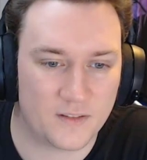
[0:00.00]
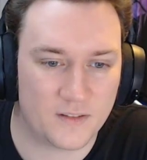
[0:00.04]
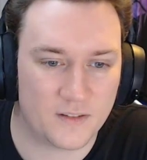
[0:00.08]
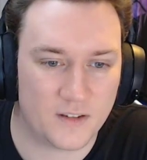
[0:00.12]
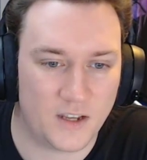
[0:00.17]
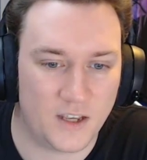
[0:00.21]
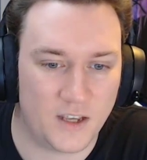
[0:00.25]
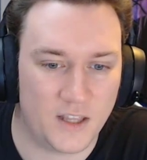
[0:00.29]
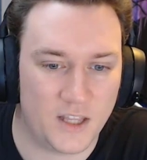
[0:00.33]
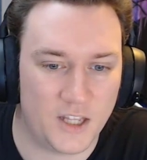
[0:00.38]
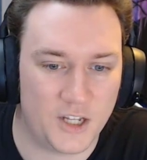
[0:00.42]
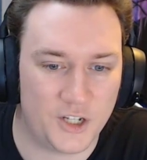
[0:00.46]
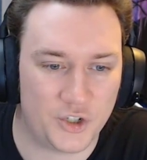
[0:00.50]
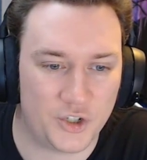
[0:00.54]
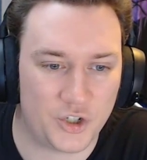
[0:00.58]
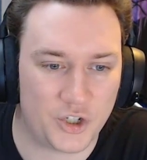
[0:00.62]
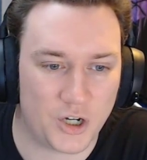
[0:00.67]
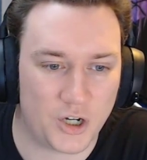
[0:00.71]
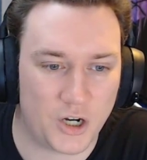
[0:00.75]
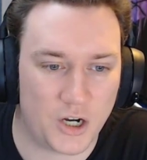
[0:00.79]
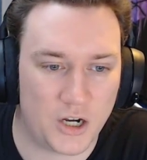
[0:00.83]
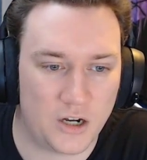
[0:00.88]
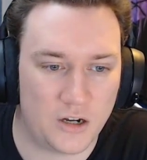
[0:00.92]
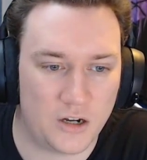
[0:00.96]
And then
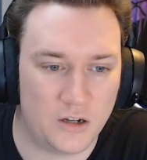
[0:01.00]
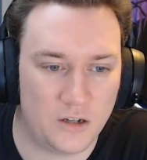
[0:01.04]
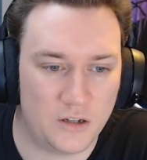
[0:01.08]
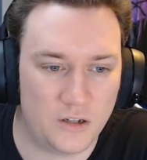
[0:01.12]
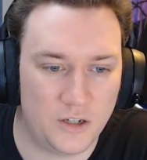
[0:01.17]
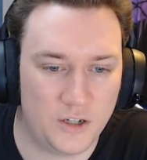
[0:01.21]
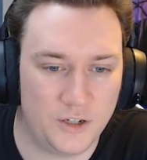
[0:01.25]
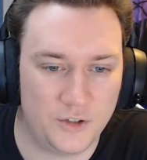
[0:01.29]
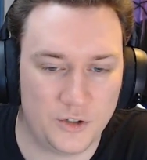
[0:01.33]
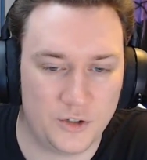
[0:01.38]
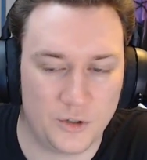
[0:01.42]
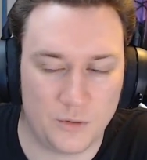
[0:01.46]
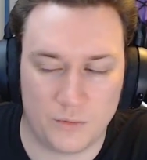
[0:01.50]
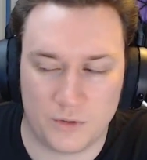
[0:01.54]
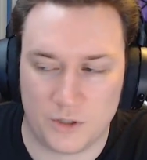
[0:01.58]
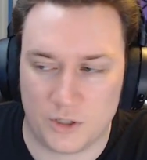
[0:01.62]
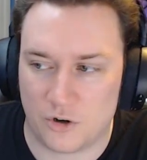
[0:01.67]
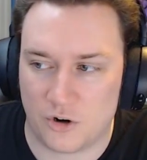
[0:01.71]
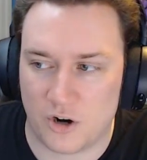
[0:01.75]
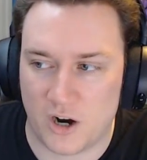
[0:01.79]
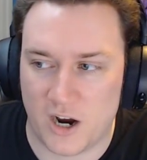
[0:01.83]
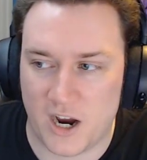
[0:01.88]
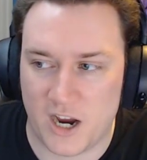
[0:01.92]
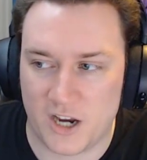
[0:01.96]
Char hits her with the
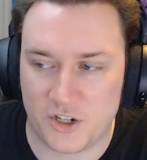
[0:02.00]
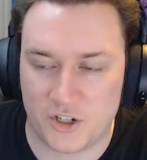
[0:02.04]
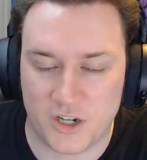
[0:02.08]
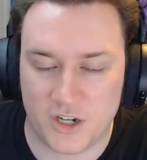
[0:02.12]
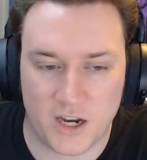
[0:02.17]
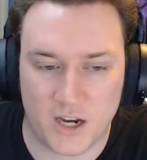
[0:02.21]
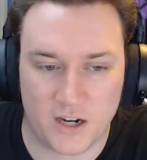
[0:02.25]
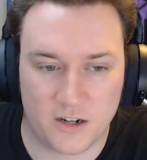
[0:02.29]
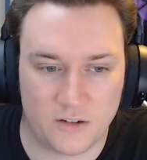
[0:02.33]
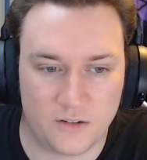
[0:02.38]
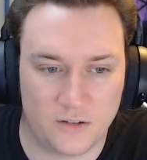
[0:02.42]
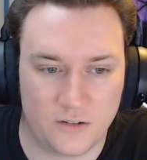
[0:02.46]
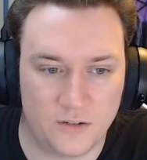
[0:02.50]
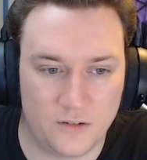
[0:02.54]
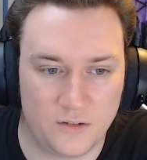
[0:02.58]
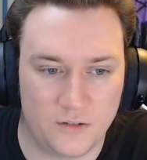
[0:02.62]
crash tackle.